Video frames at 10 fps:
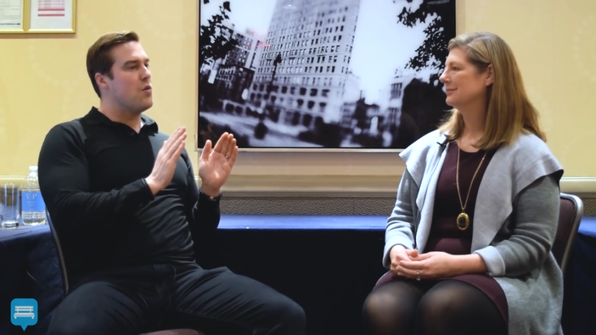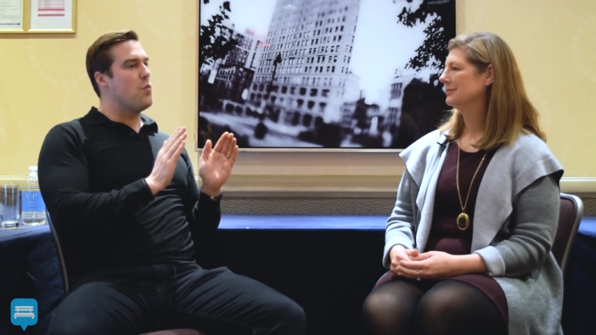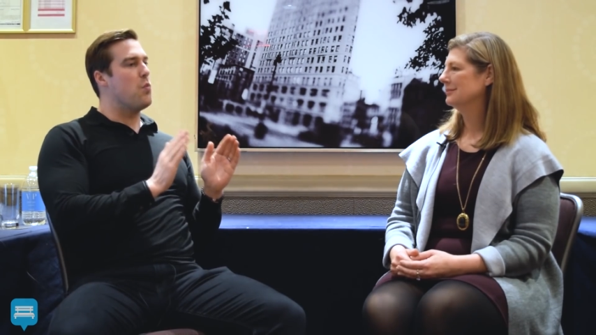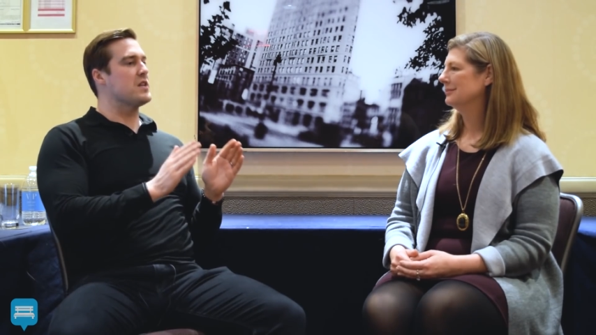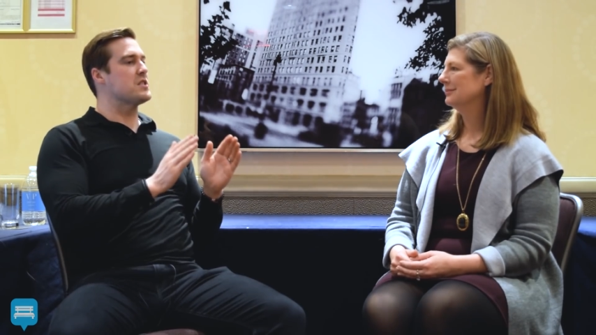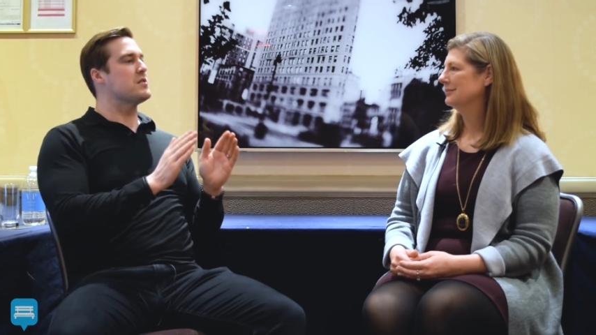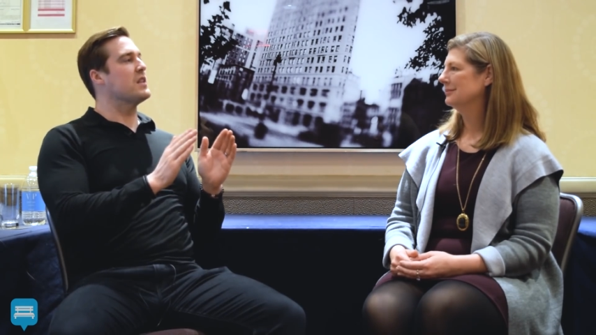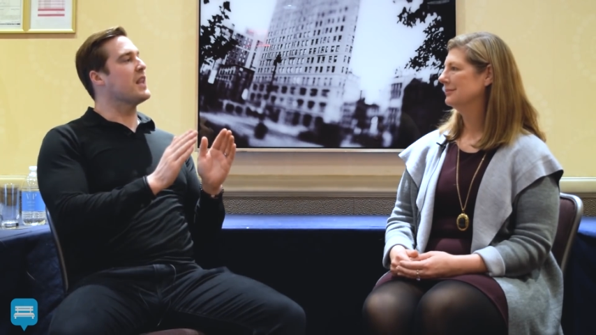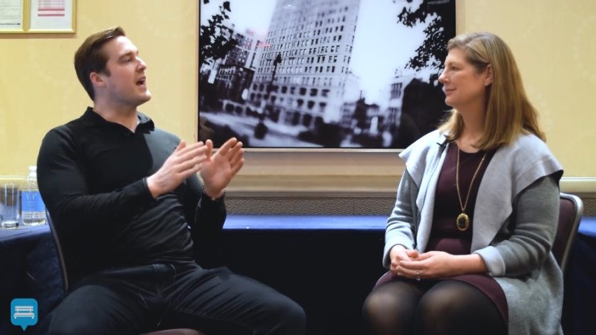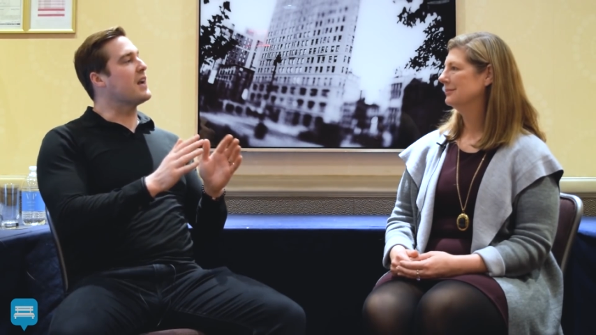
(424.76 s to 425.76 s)
Speaker 1: what's
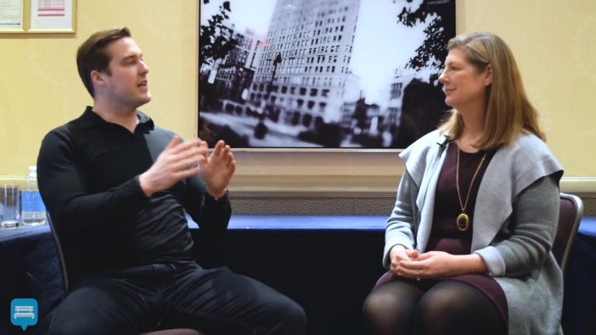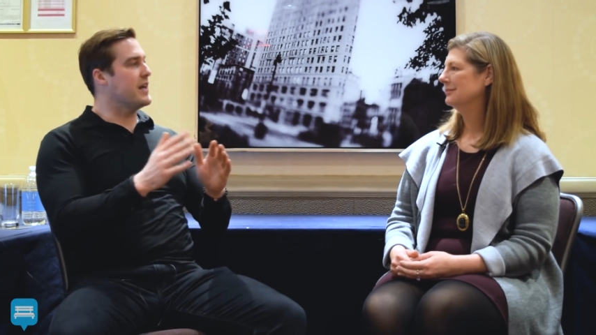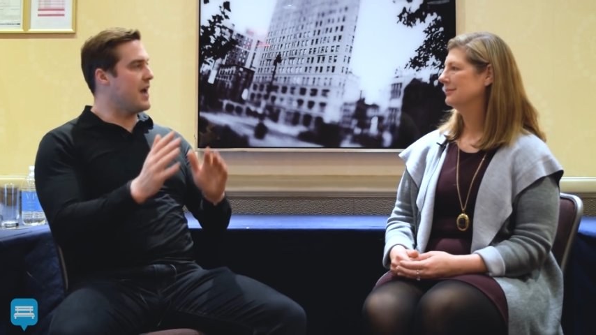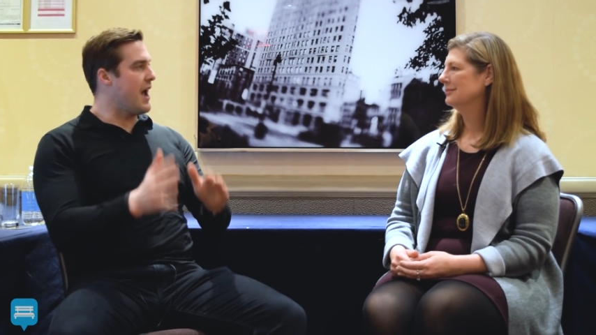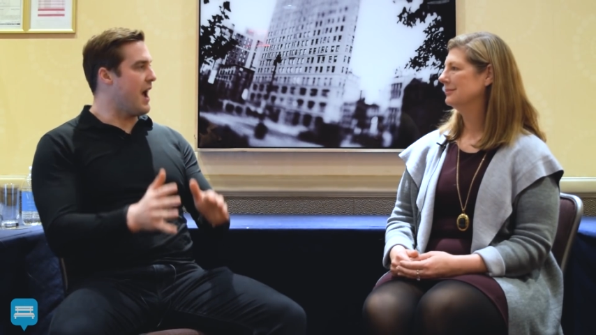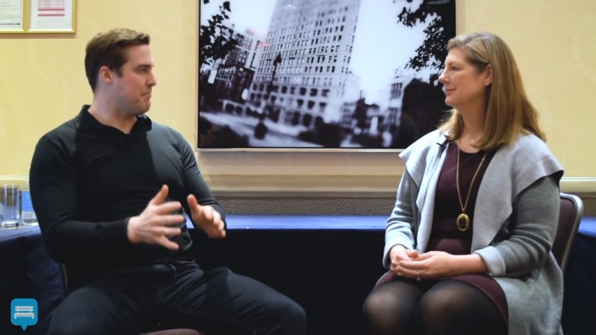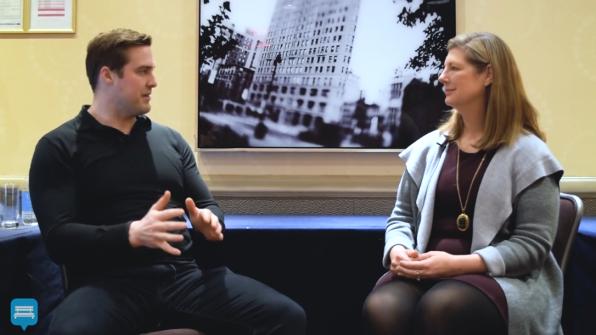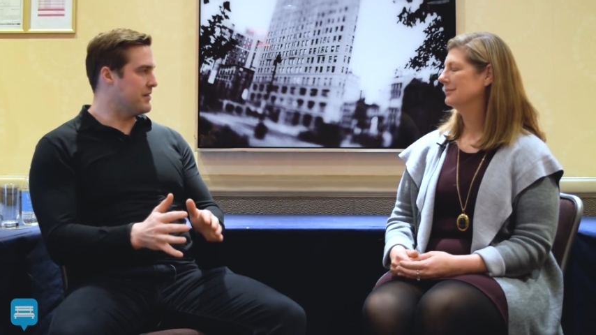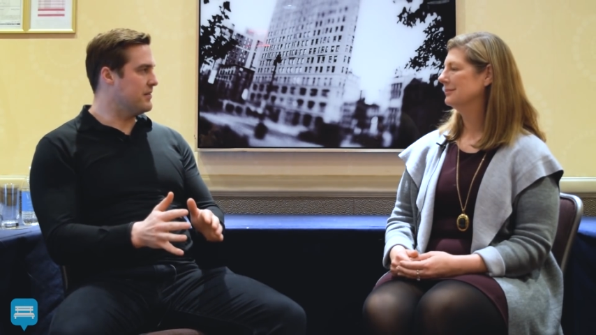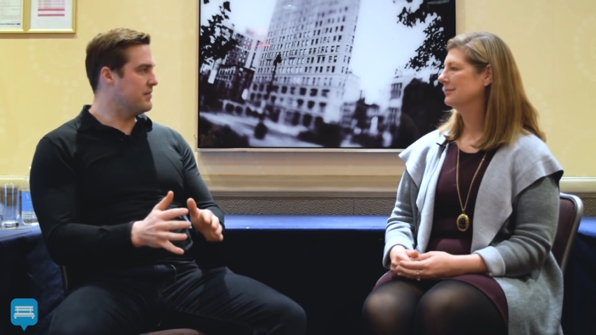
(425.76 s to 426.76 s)
likely to
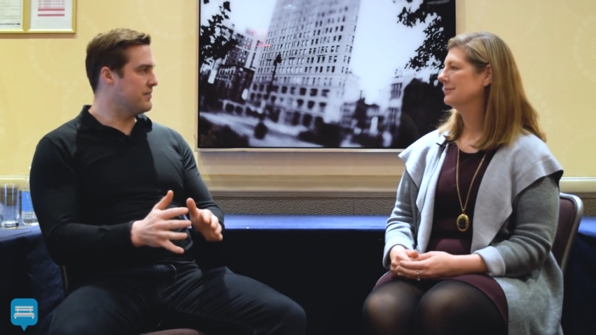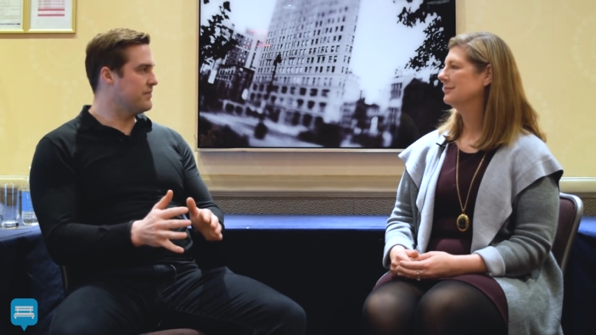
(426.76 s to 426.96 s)
happen